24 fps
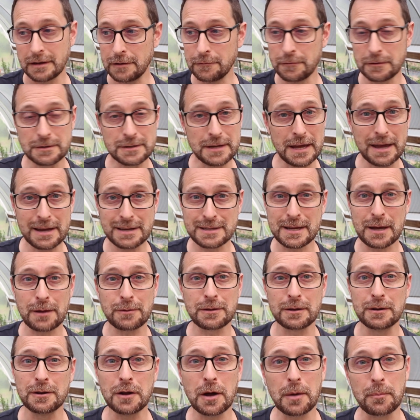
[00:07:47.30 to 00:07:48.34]
even takes
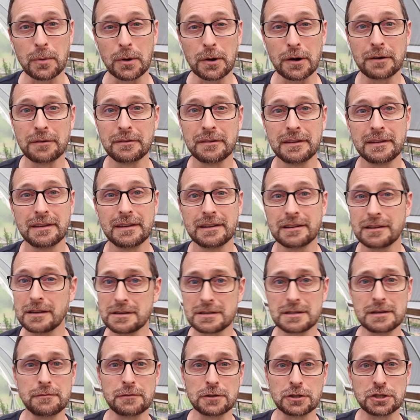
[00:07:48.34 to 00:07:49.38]
out the number. It
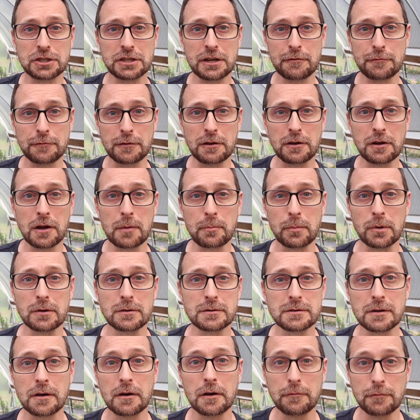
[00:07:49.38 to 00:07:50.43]
doesn't even shift the
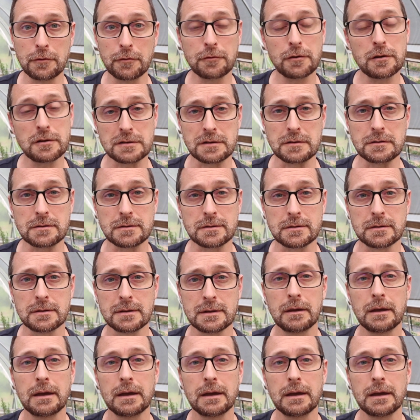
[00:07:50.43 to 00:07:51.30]
numbers of the verses.